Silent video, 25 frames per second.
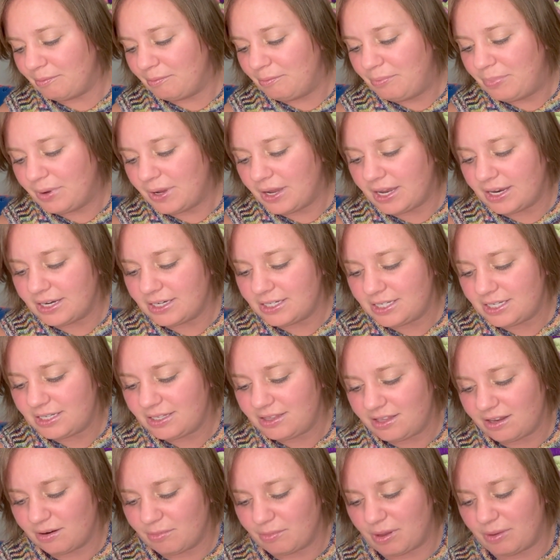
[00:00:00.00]
But
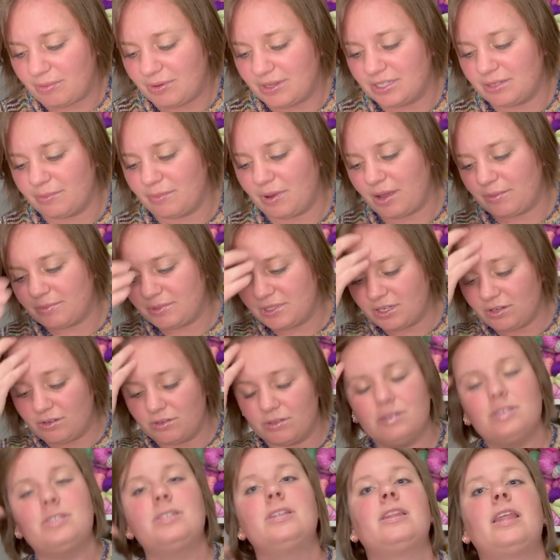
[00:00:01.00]
there may be some
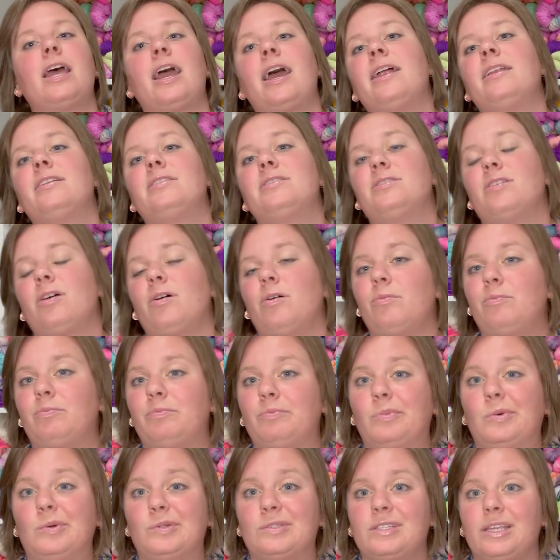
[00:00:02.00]
obstacles to that, so
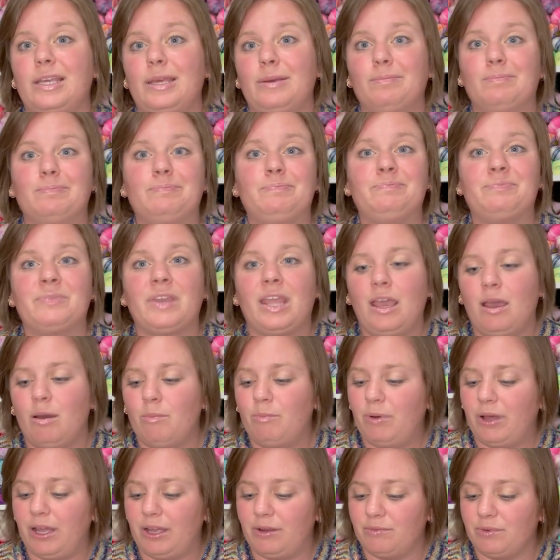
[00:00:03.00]
we'll see.
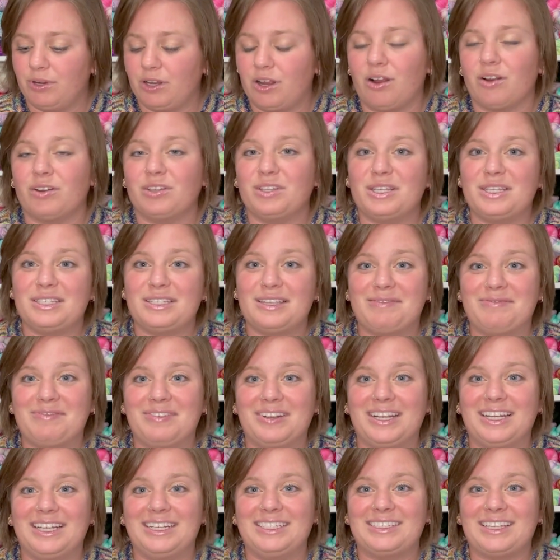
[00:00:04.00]
But regardless, I'm
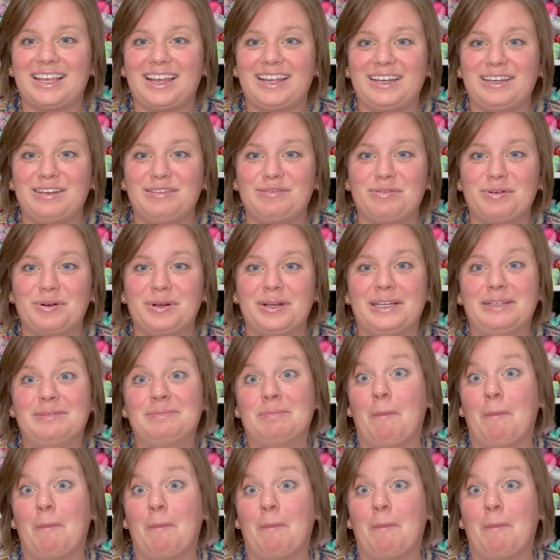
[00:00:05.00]
very excited for it.